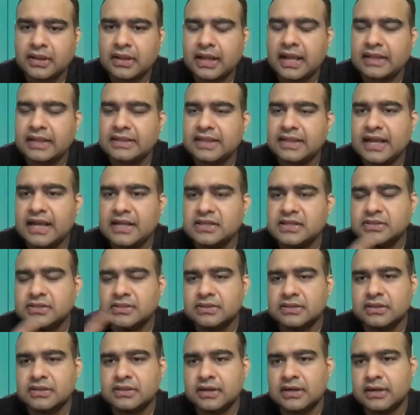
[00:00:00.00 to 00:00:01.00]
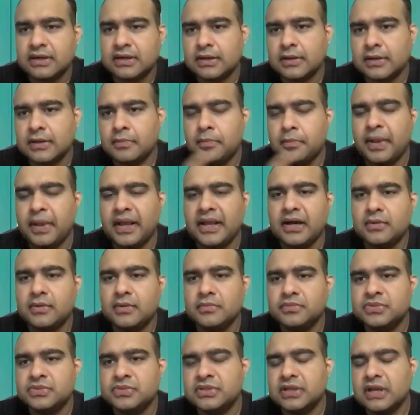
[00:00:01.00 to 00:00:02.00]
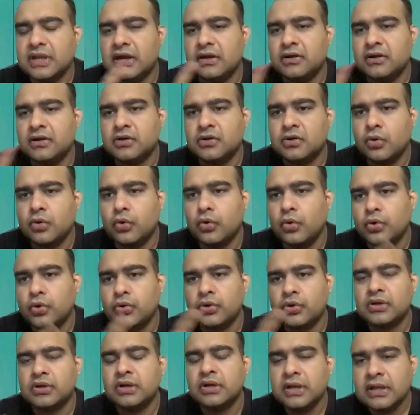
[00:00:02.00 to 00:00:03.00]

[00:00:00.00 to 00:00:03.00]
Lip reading: and that becomes a core